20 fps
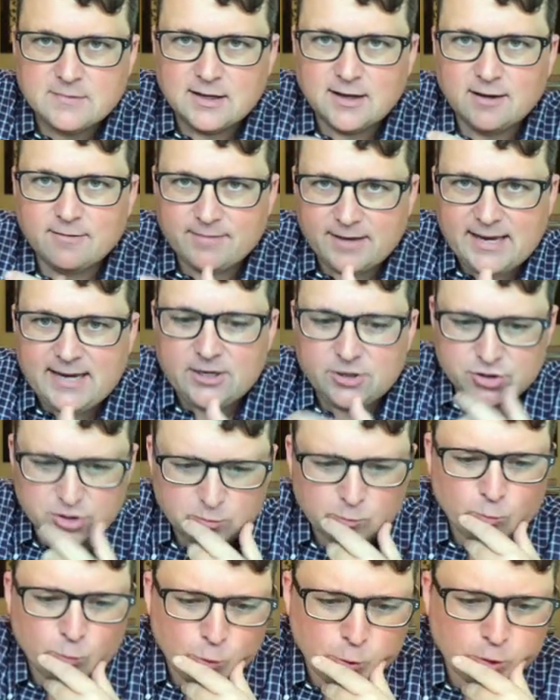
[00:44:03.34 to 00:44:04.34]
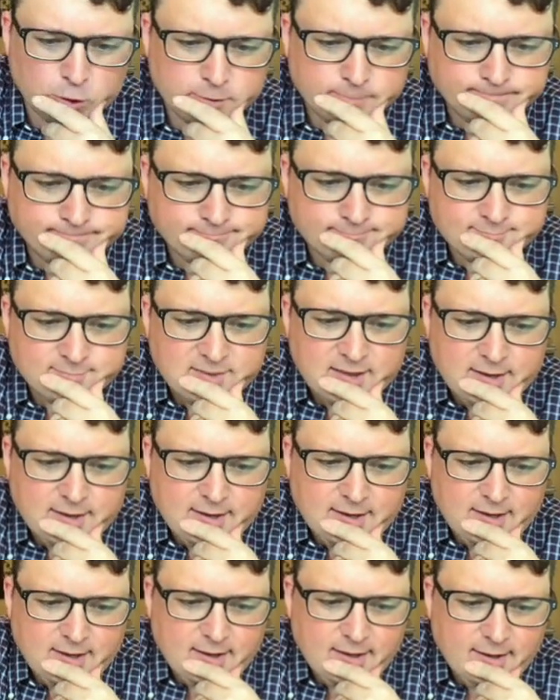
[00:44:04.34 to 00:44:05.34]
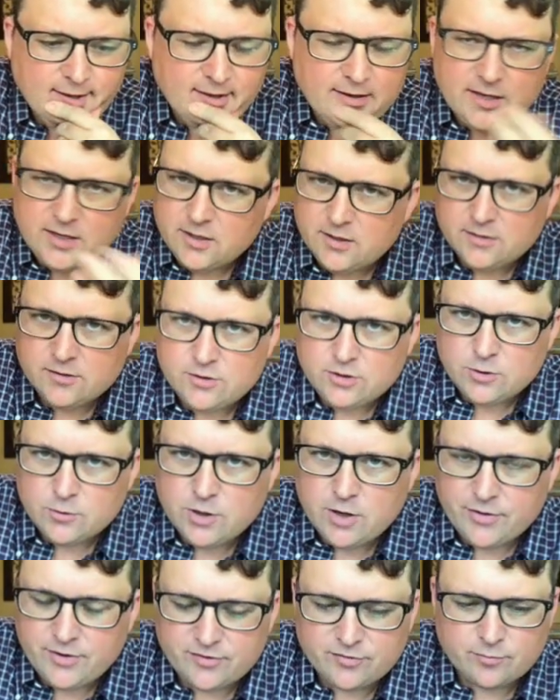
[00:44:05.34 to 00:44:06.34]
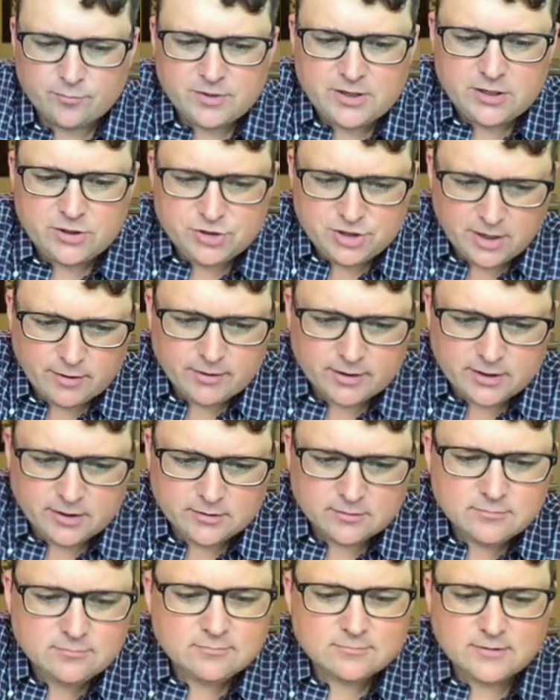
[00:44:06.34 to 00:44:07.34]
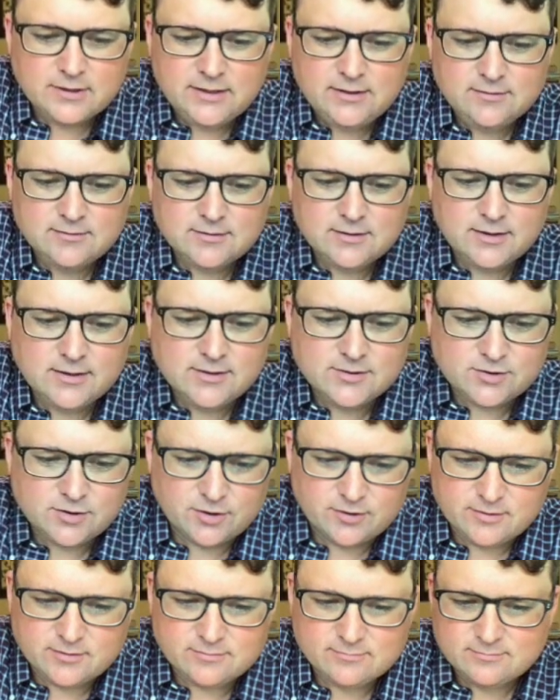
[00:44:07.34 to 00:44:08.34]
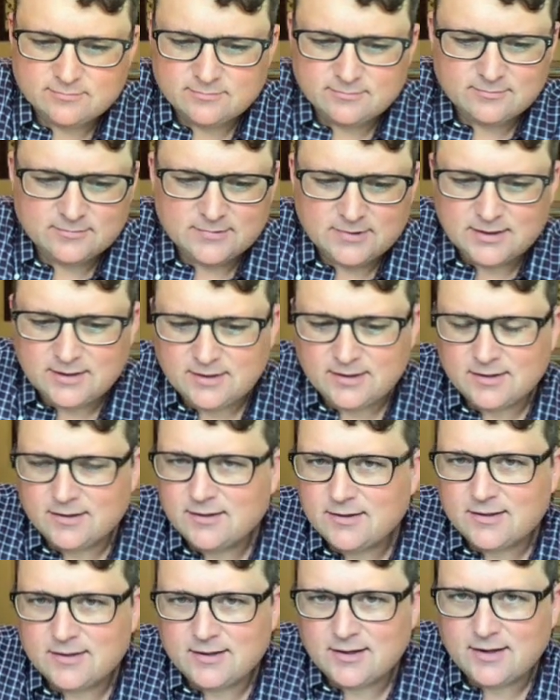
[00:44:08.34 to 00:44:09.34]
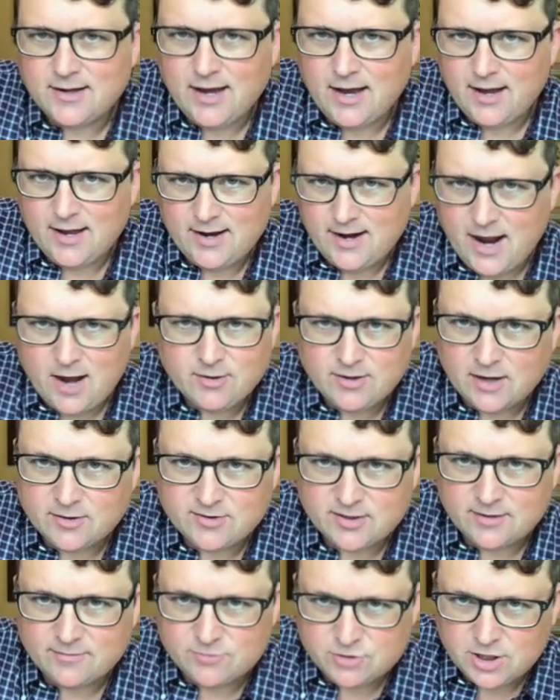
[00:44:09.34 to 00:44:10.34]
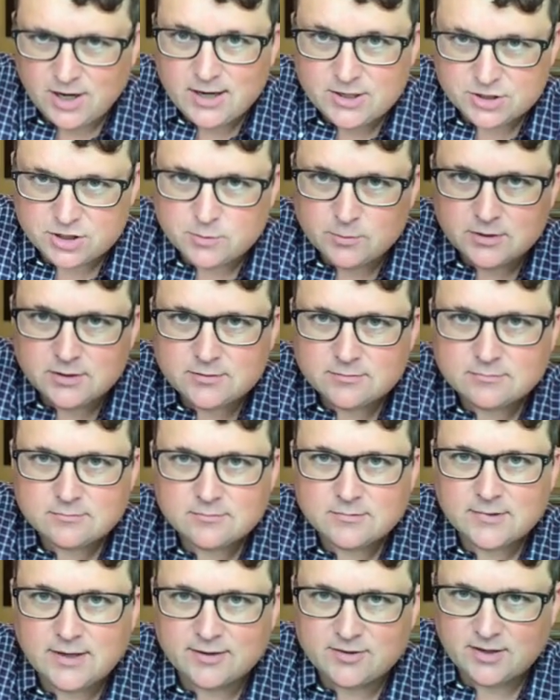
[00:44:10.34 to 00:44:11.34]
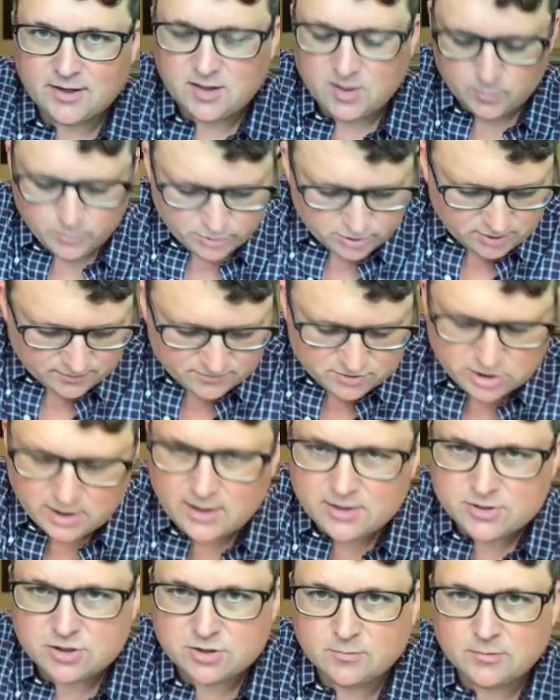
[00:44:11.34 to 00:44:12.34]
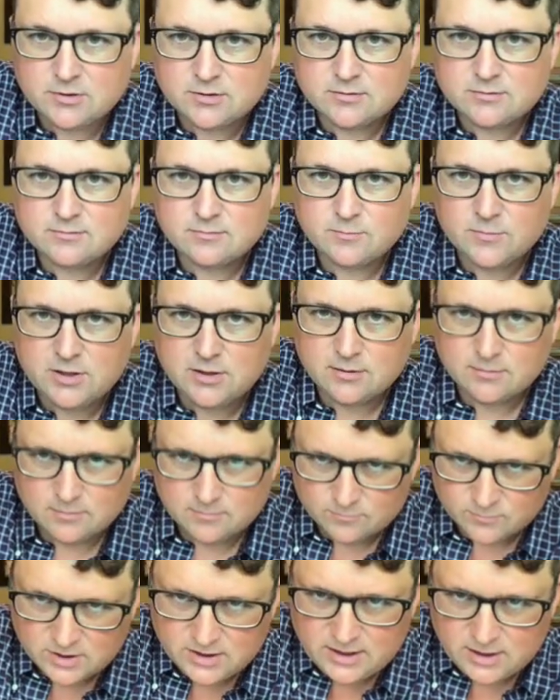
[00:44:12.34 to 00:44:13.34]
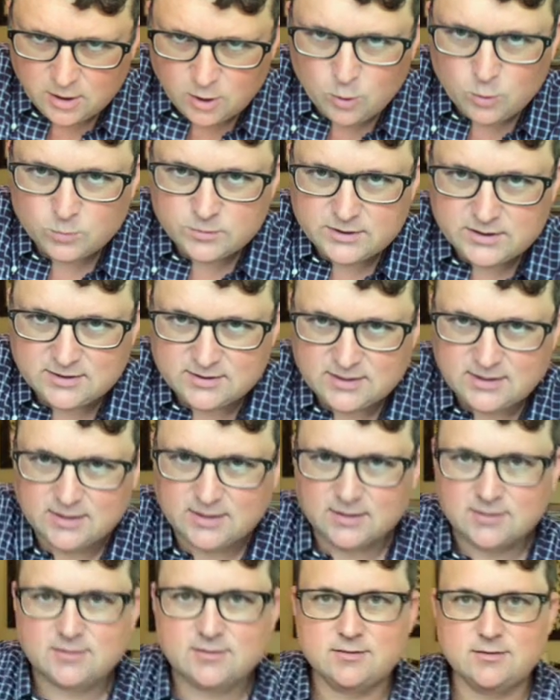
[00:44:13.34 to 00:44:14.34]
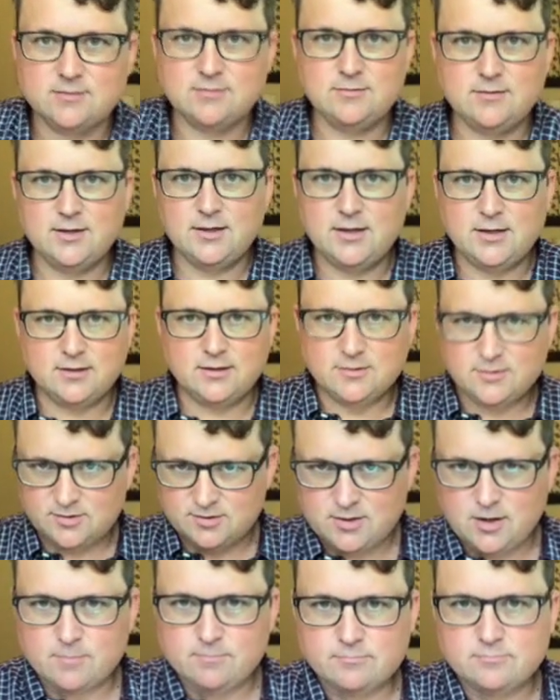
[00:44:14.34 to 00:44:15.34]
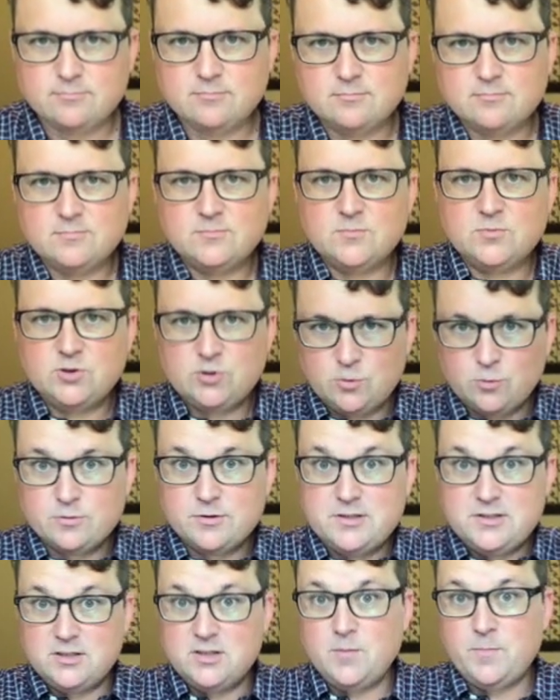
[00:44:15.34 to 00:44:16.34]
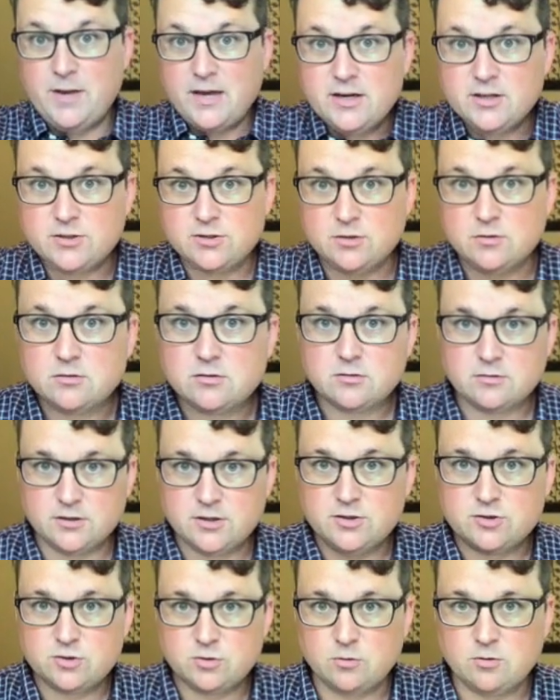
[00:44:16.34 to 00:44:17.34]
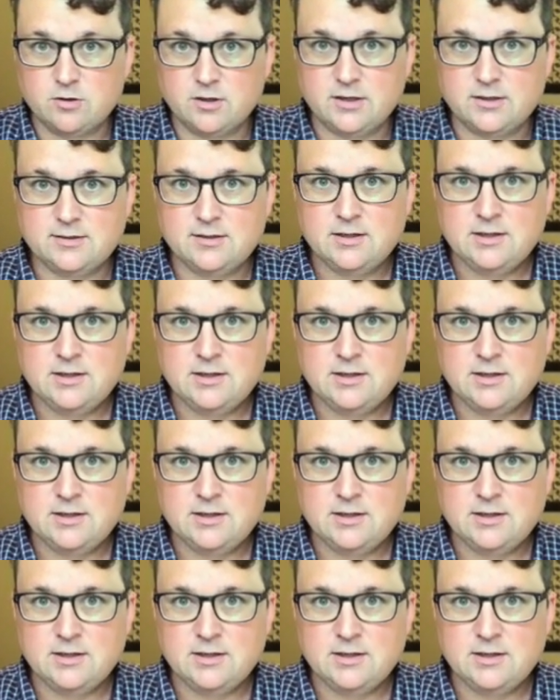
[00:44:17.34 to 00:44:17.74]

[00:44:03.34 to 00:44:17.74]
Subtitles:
of ancient war. You know this from reading Jericho, right? And outside of Joshua, outside of the book of Joshua, we really only see this in some stories in the Pentateuch or in the Torah,